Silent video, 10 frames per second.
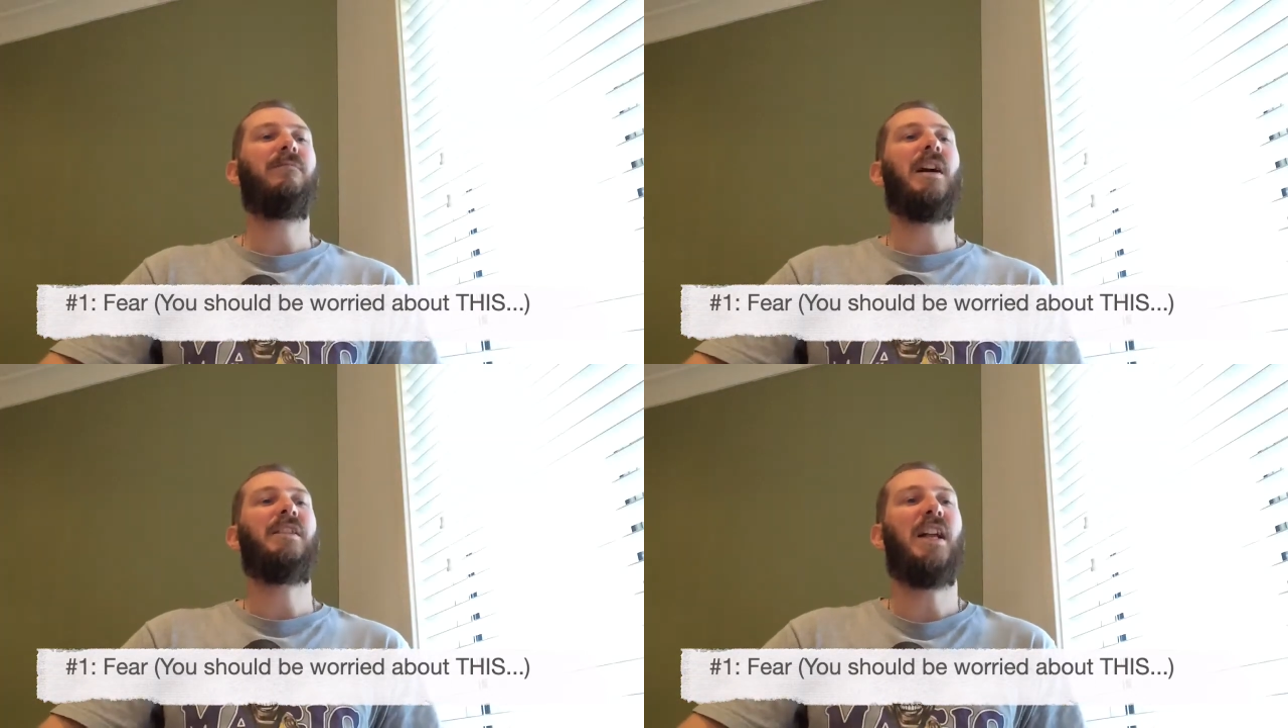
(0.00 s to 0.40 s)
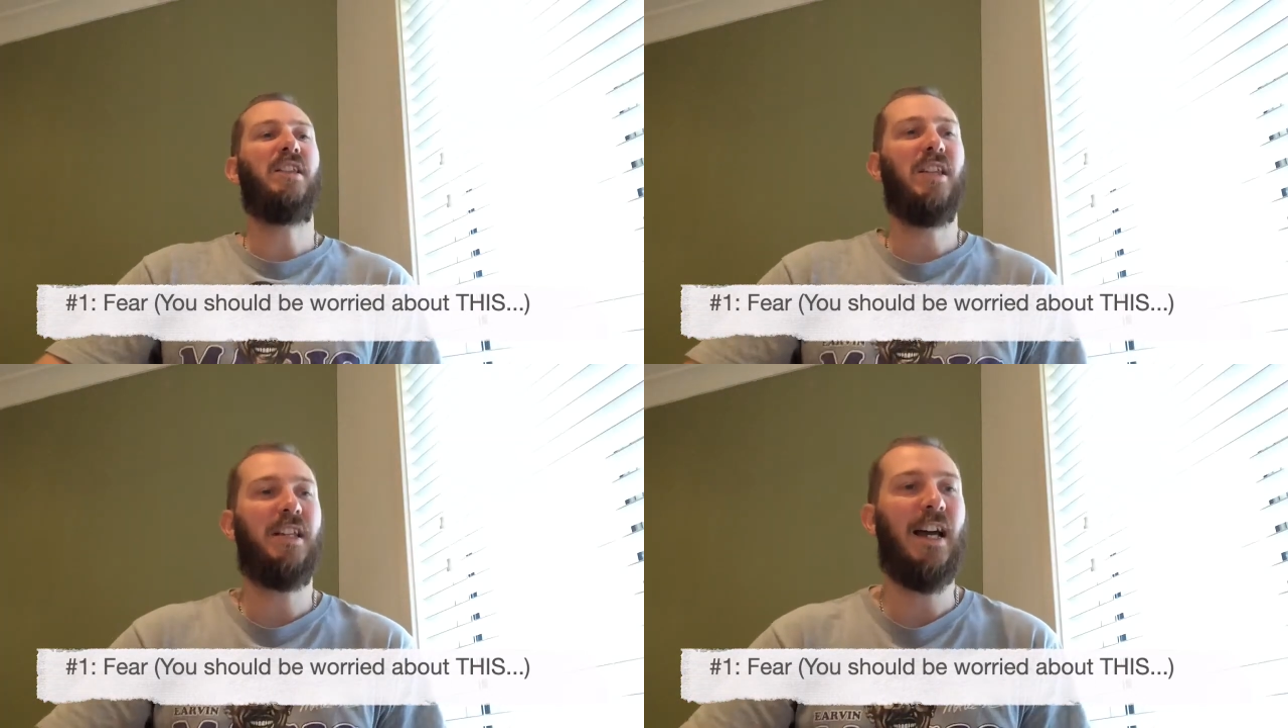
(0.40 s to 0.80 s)
at the end
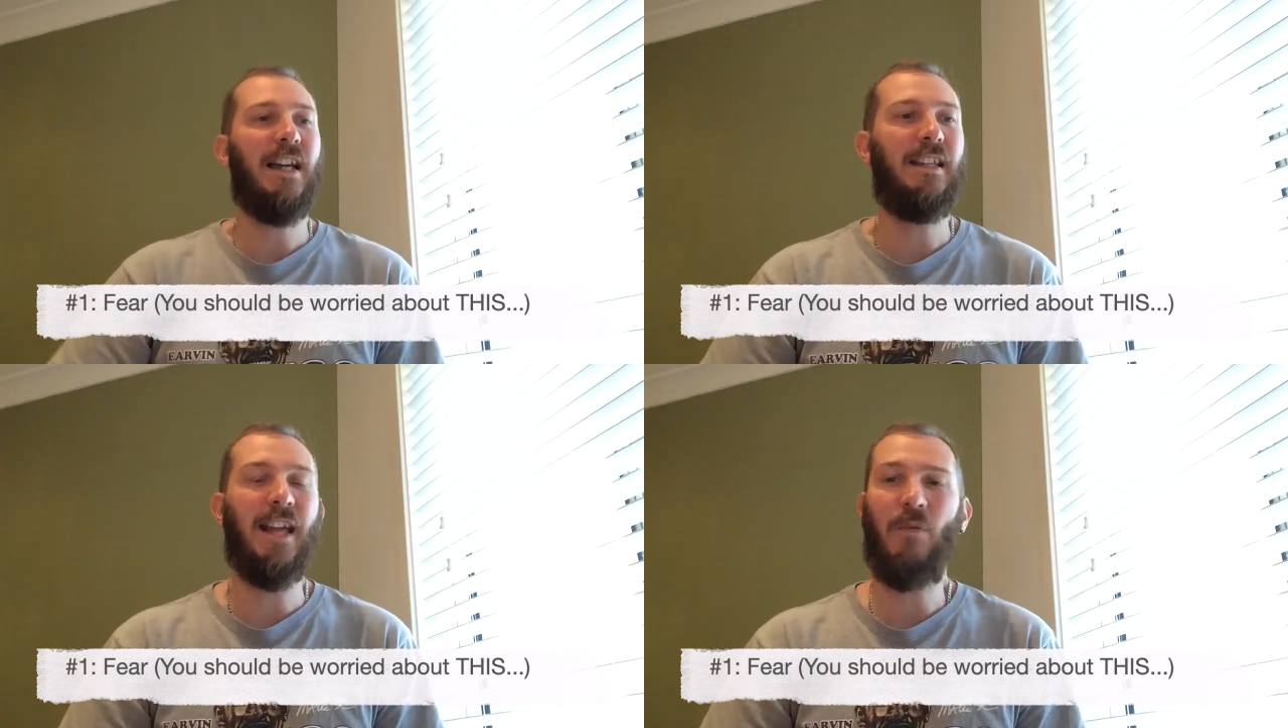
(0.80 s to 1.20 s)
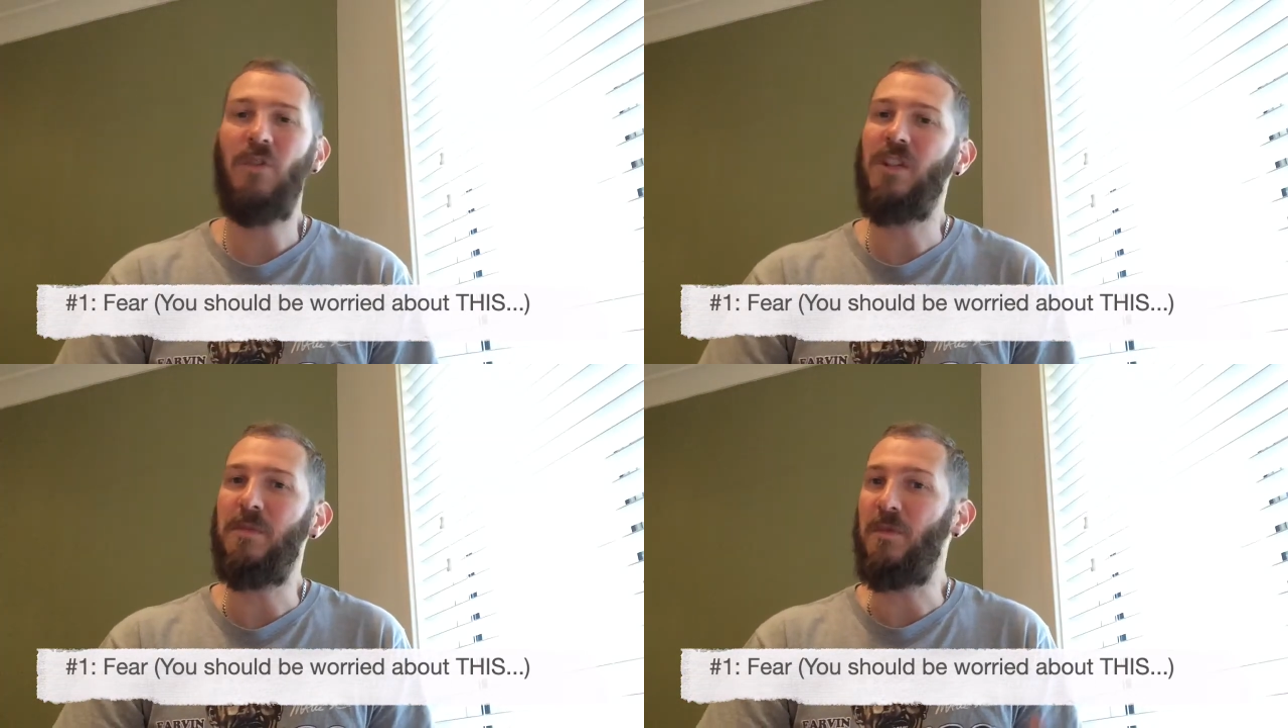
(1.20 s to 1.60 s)
of the day, they
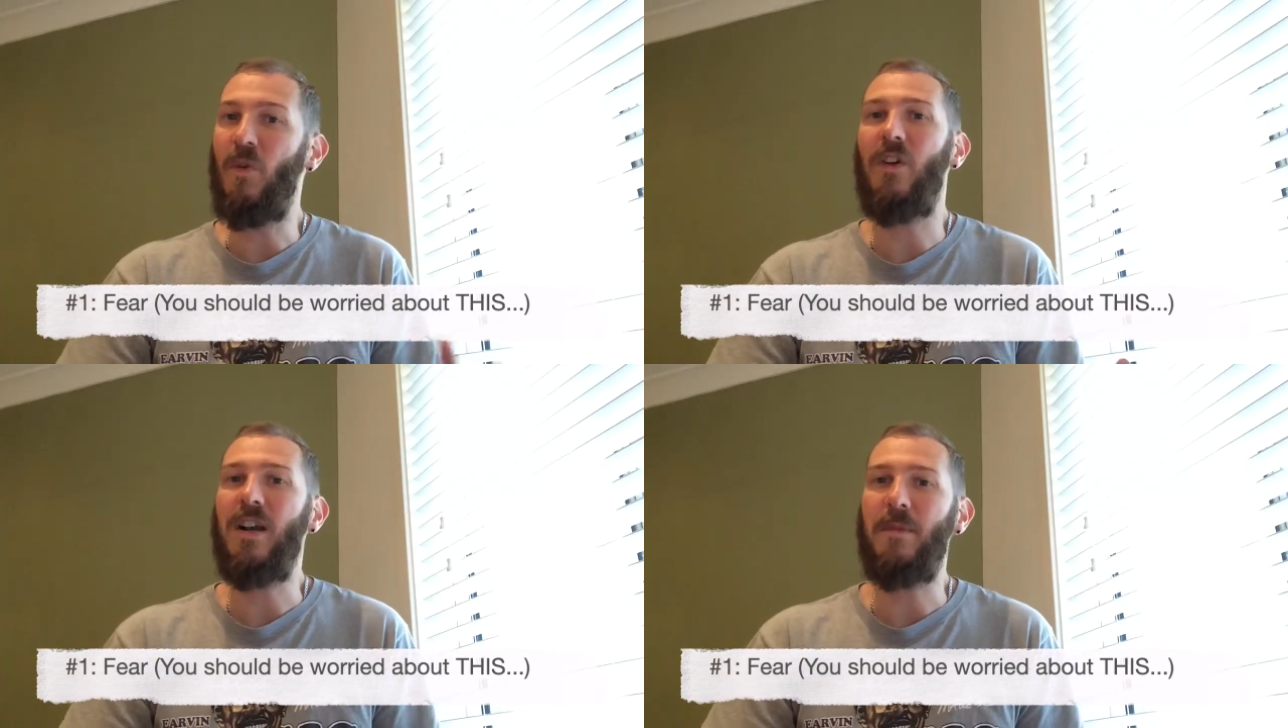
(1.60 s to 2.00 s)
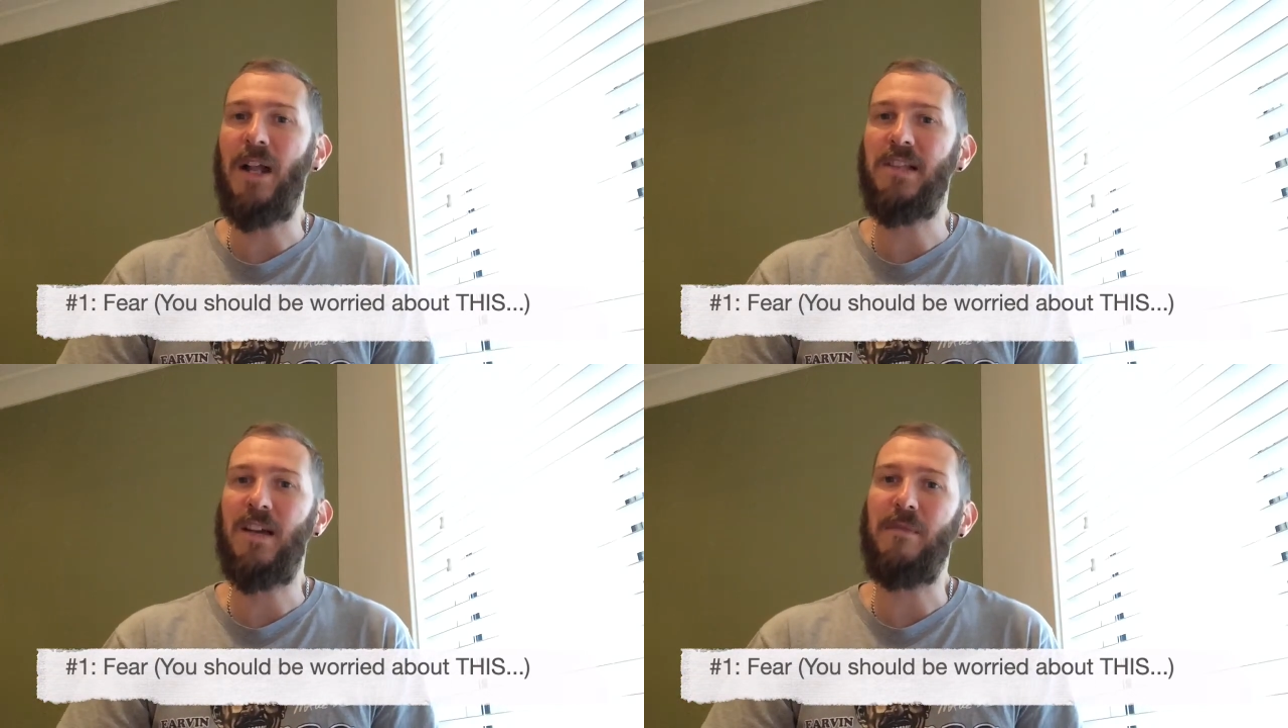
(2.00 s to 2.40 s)
want you to be worried
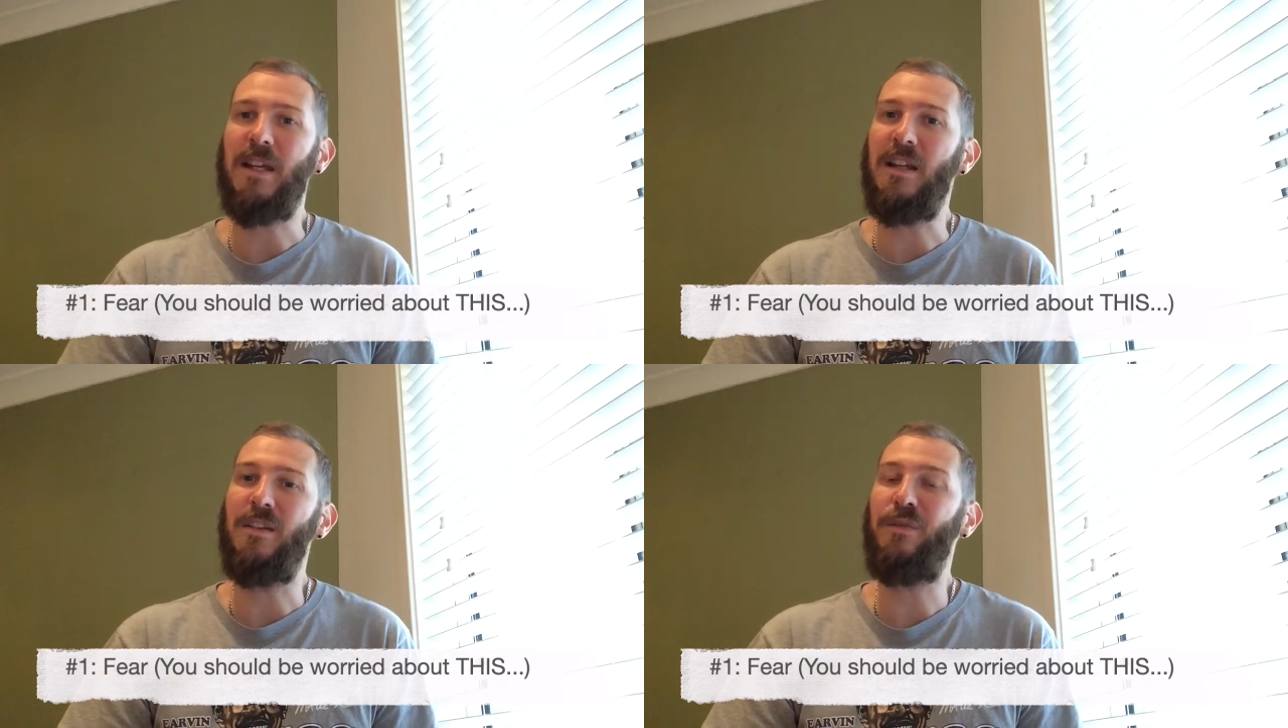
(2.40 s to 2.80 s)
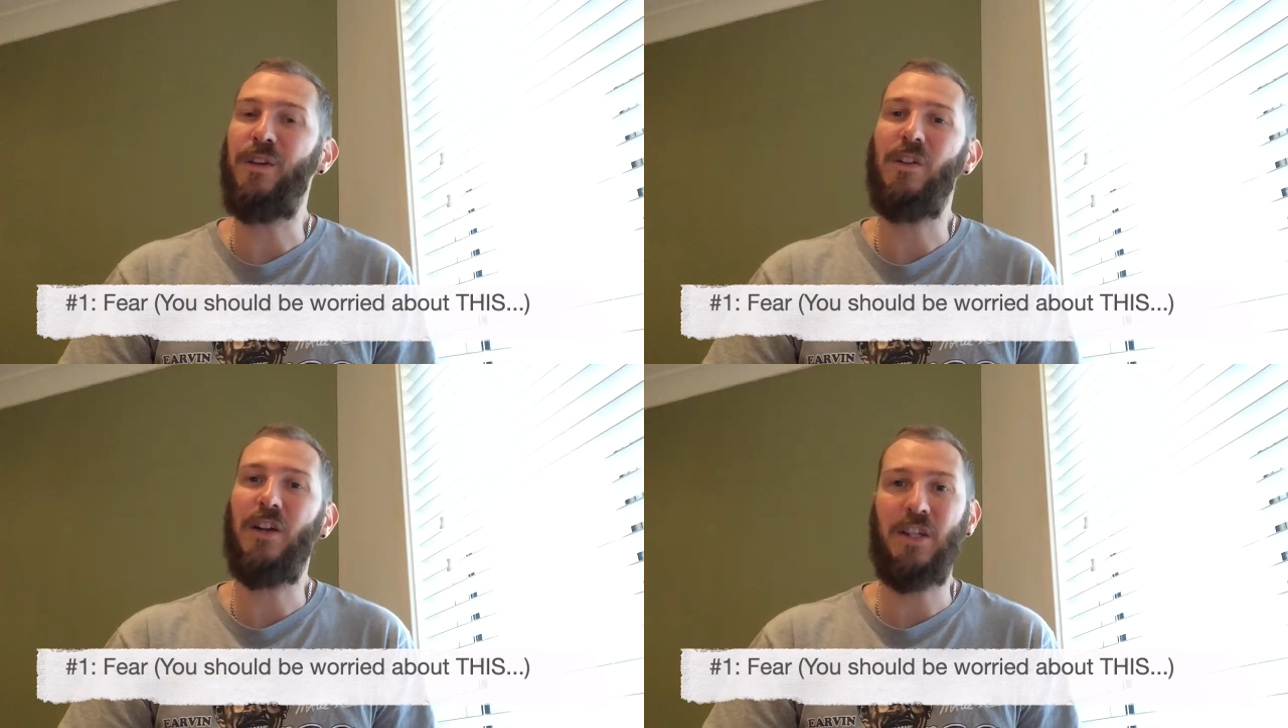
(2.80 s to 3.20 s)
about something and to
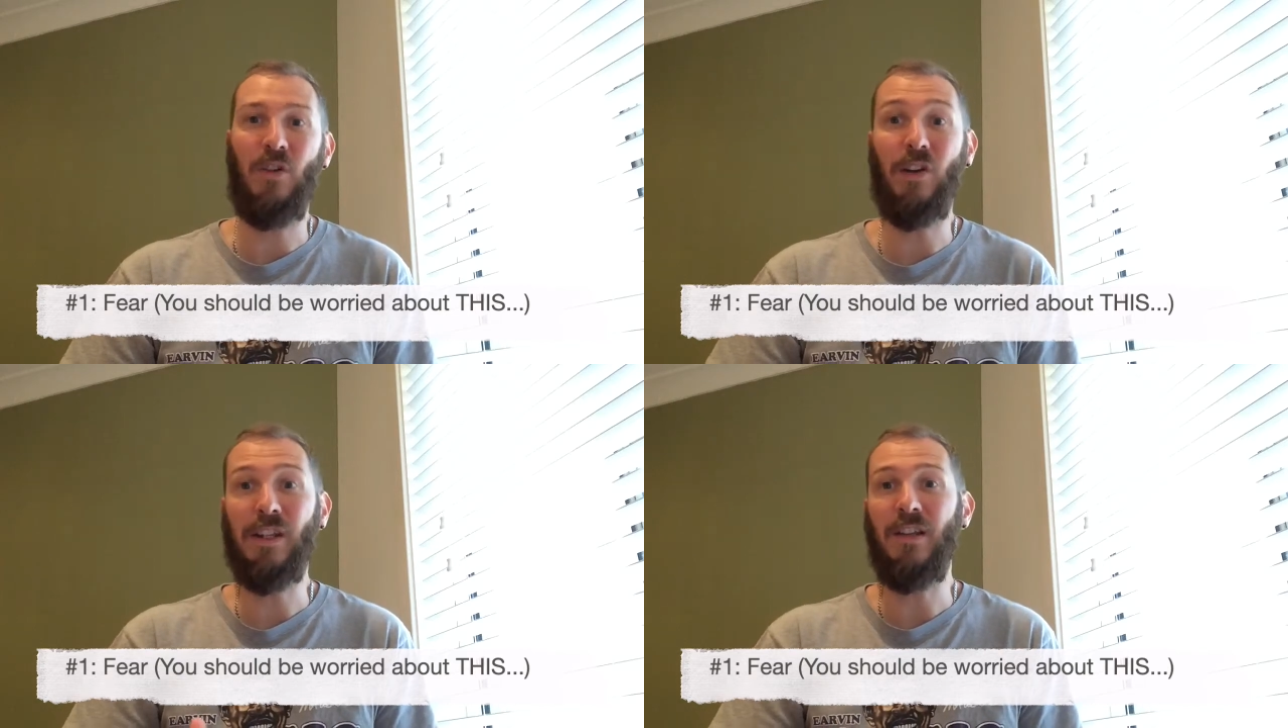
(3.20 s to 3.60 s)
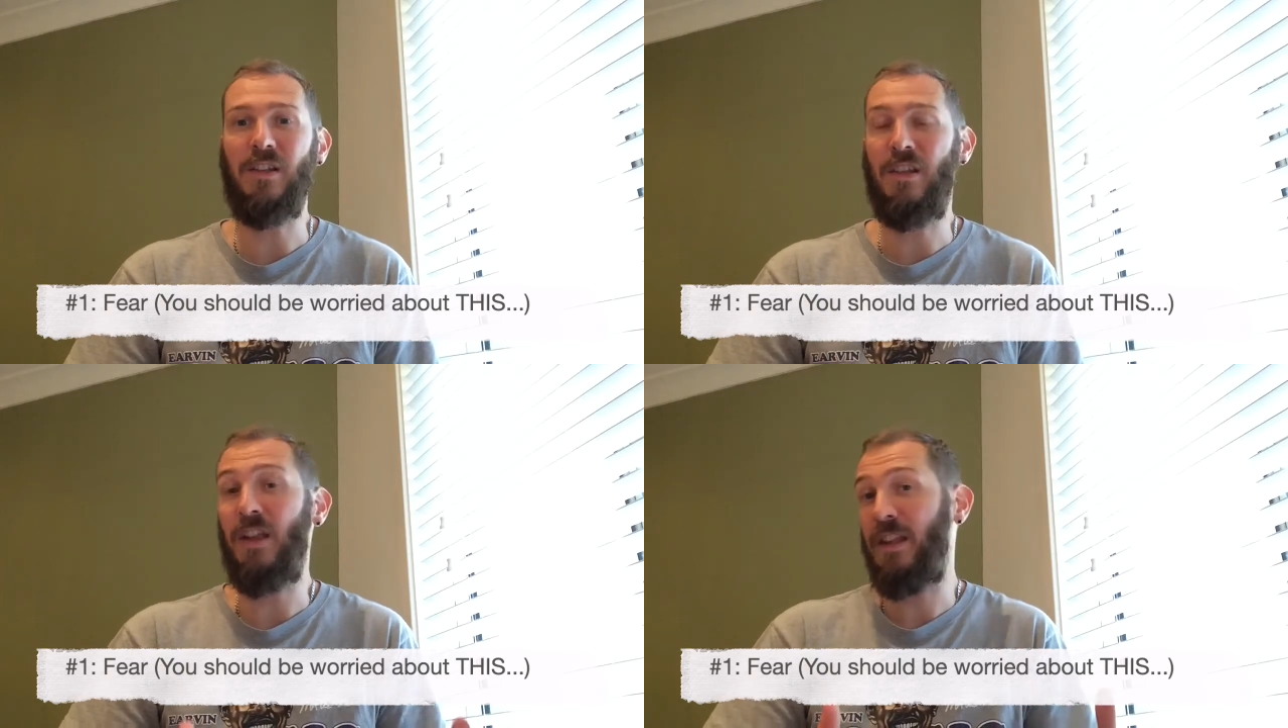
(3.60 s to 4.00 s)
feel like the
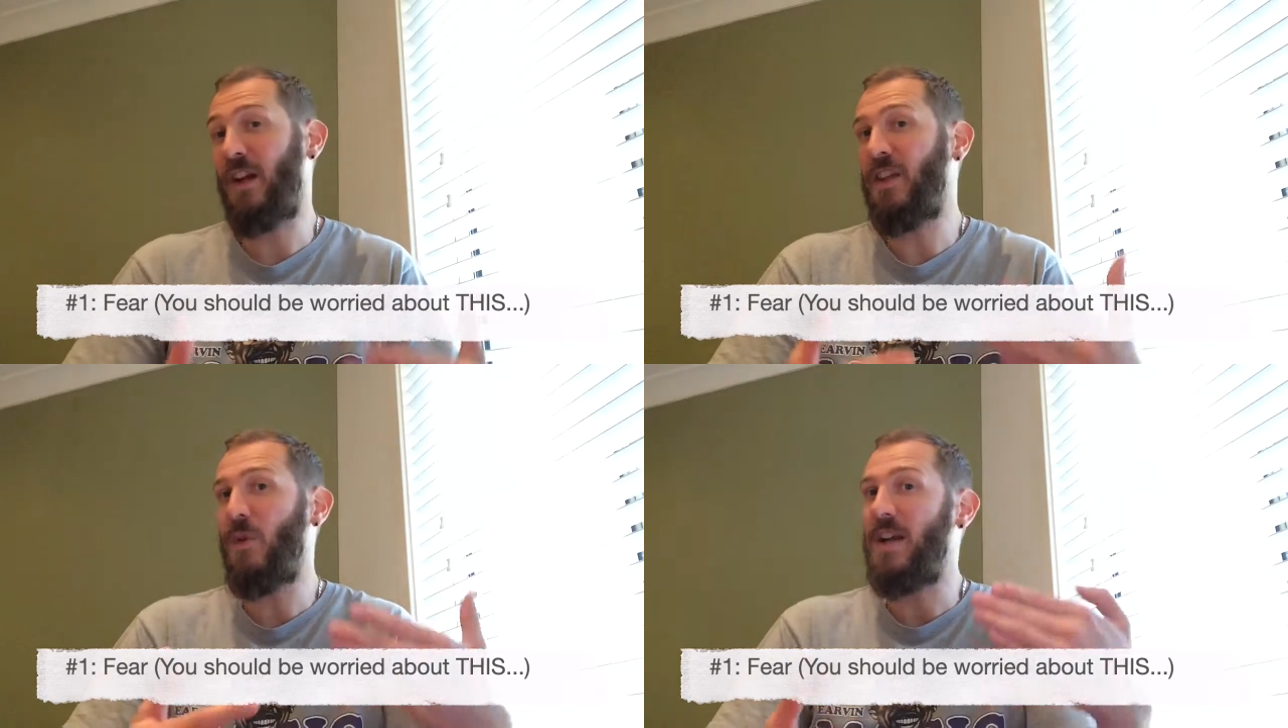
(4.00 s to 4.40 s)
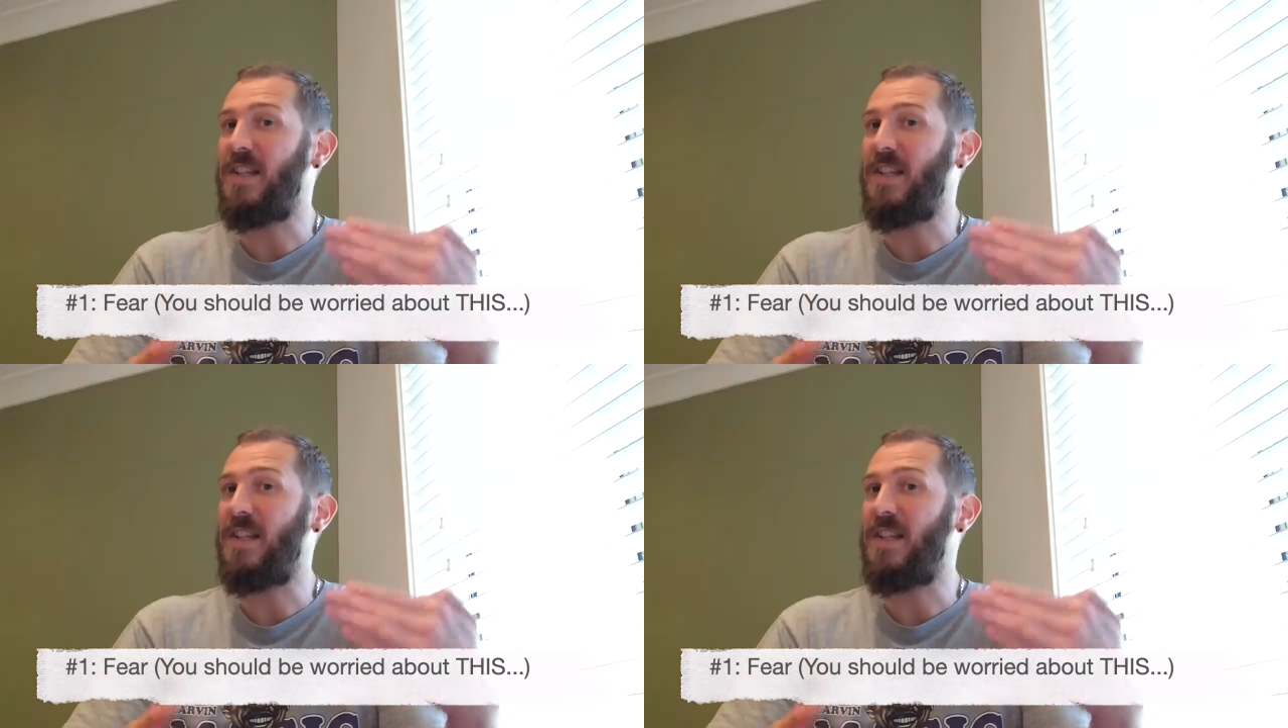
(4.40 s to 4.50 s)
only way